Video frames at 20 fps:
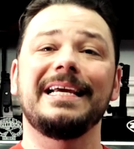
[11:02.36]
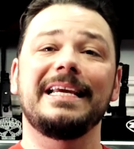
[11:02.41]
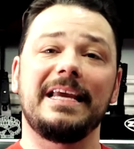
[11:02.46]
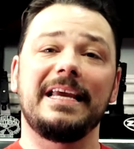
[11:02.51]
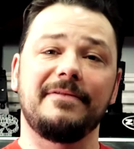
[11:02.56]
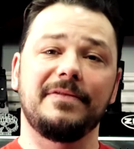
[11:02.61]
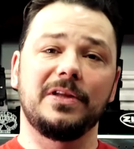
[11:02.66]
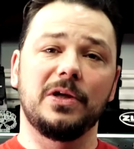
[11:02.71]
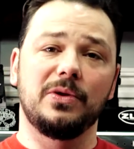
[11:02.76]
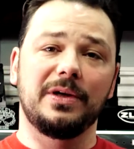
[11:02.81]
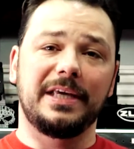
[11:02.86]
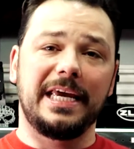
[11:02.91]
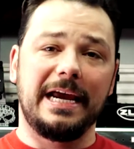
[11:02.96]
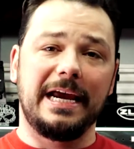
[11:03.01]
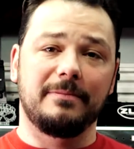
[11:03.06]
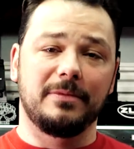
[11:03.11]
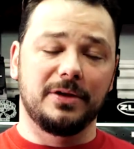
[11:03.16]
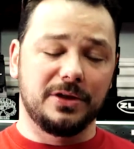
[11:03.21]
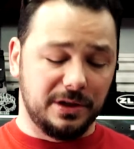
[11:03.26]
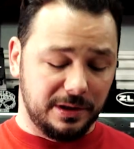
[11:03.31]
even though the
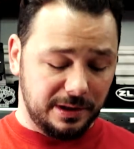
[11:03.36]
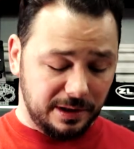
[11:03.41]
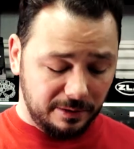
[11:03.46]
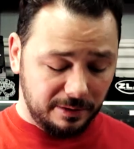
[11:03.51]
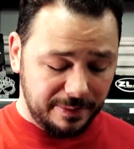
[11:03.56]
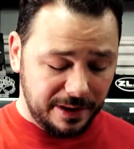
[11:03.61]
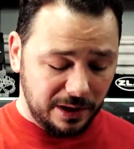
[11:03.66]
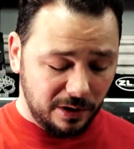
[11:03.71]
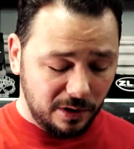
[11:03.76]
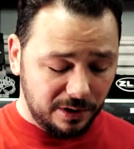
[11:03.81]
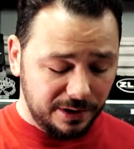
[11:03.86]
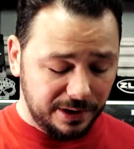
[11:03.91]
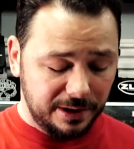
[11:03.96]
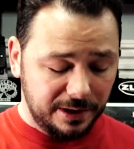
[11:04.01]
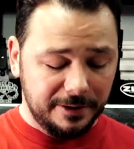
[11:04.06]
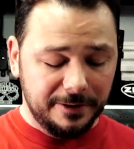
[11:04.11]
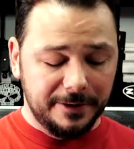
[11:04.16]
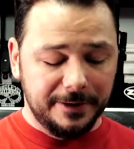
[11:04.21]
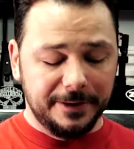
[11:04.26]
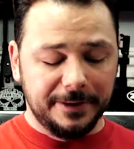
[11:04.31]
camera's a little bit
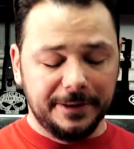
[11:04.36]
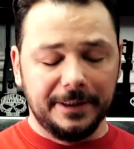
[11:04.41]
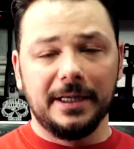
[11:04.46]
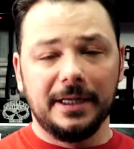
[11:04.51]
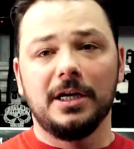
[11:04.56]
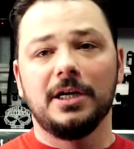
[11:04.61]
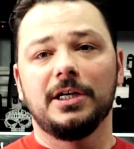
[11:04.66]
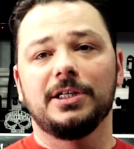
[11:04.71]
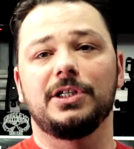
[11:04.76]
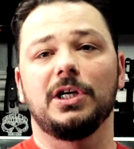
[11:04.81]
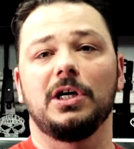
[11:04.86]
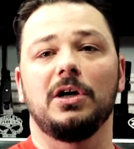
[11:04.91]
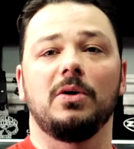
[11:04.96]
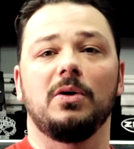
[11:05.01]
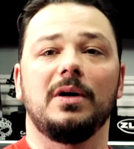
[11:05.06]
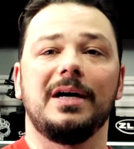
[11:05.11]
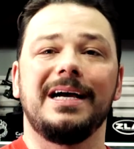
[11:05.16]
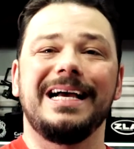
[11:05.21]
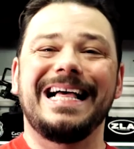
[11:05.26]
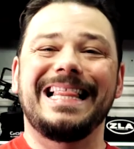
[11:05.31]
older.
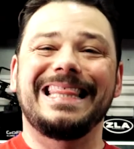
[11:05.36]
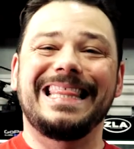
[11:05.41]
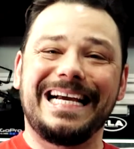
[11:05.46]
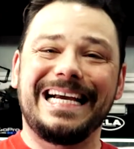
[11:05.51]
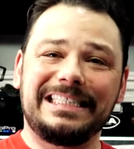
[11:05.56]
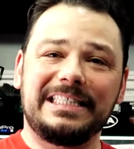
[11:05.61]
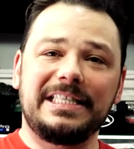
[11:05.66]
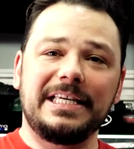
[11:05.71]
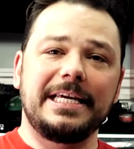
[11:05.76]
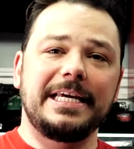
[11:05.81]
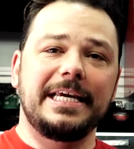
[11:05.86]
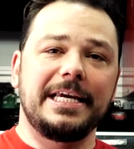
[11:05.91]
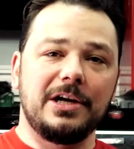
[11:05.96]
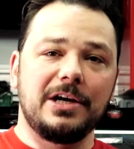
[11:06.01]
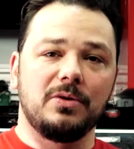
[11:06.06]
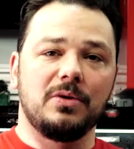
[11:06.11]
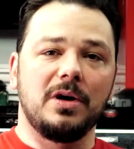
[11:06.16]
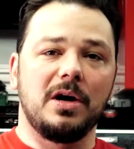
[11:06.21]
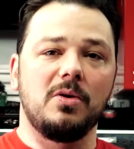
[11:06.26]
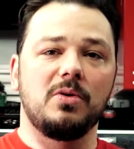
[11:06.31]
So that's the
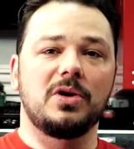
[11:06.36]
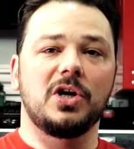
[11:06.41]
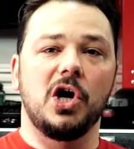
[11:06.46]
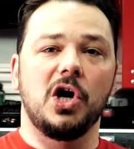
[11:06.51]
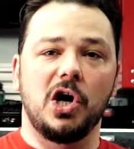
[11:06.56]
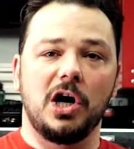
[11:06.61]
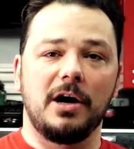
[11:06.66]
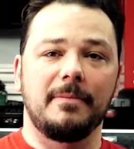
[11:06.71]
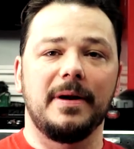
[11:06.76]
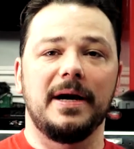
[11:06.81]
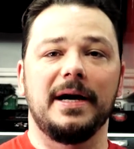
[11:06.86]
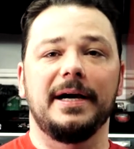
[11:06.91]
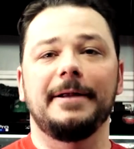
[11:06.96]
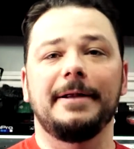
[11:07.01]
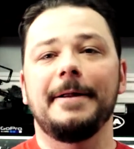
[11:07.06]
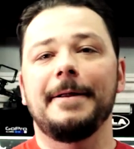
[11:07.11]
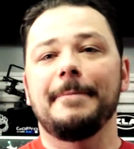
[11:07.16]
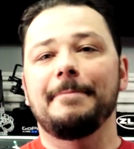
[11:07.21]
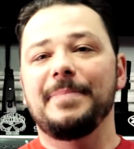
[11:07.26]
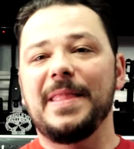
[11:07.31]
Hero Karma.
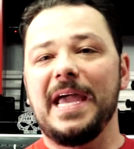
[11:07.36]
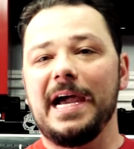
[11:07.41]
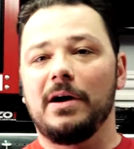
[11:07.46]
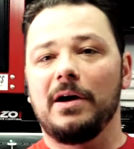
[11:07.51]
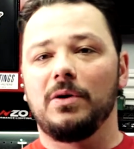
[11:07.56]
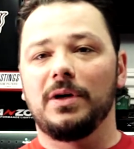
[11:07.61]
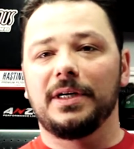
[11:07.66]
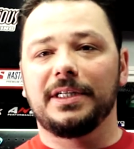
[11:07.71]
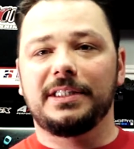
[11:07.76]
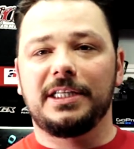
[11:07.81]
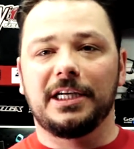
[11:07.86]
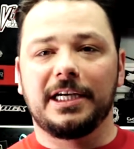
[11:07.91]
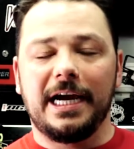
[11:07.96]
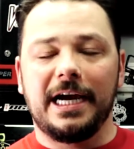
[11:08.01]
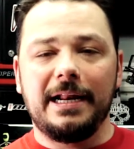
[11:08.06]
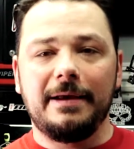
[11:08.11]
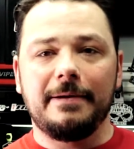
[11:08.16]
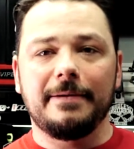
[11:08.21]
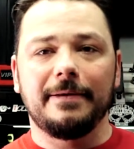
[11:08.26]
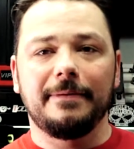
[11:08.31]
Now, to
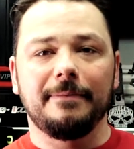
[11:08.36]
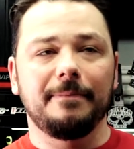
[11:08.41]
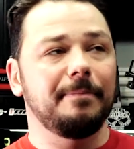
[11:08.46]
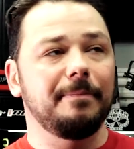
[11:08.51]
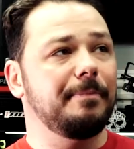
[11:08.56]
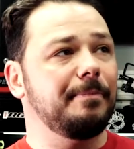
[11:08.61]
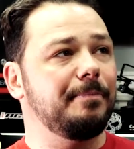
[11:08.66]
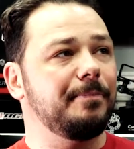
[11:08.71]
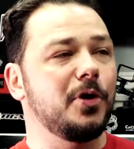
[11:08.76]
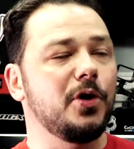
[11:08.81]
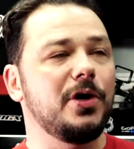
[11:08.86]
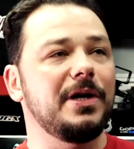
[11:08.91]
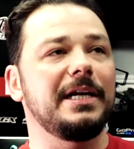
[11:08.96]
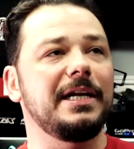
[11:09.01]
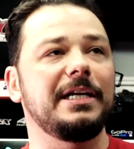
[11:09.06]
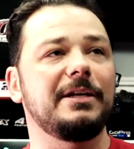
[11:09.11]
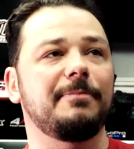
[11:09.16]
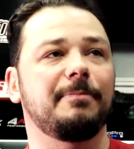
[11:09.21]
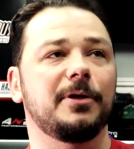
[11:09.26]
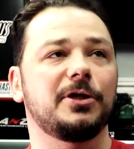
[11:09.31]
kind of put it
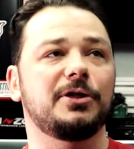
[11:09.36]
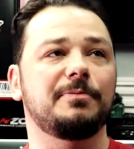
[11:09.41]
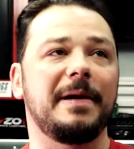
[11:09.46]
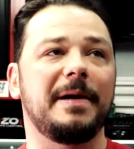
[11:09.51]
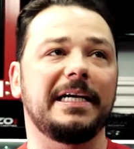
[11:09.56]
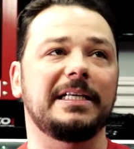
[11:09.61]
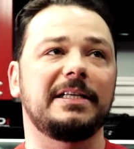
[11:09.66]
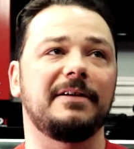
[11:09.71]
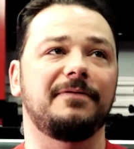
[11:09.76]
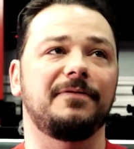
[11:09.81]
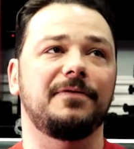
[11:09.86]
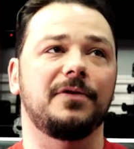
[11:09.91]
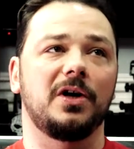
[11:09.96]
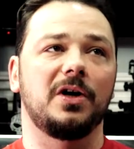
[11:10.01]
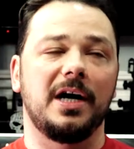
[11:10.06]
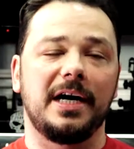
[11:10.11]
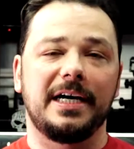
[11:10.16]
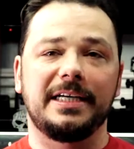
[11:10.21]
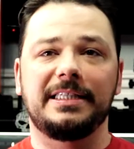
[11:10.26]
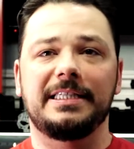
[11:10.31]
into perspective
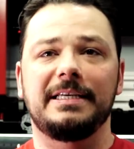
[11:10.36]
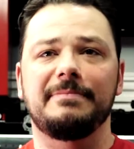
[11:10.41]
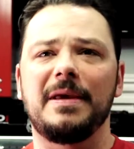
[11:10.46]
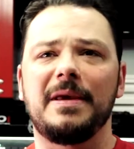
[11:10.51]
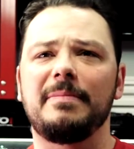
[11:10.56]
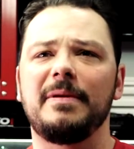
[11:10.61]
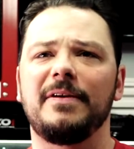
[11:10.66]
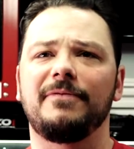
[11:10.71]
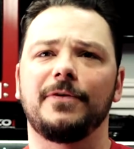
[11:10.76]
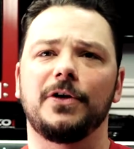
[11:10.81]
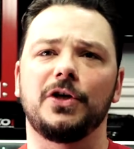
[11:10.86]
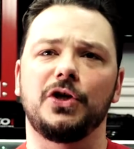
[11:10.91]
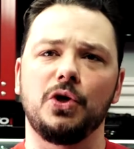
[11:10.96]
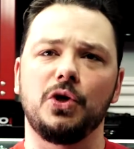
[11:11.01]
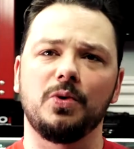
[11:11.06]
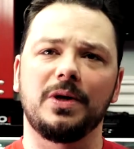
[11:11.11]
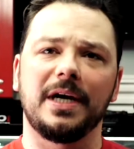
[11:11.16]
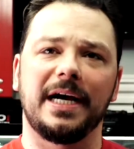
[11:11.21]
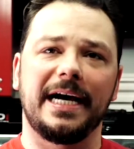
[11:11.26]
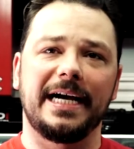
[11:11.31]
for us and maybe for
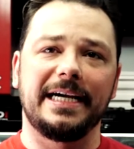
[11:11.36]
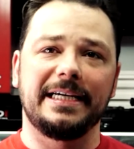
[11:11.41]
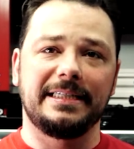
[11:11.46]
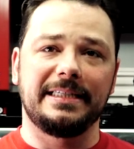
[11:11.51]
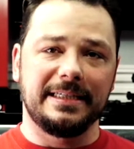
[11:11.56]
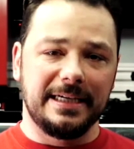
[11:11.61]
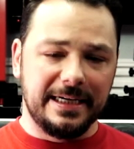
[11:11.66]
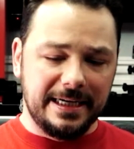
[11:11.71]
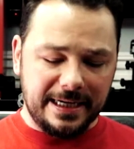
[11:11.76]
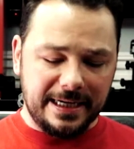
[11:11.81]
you guys,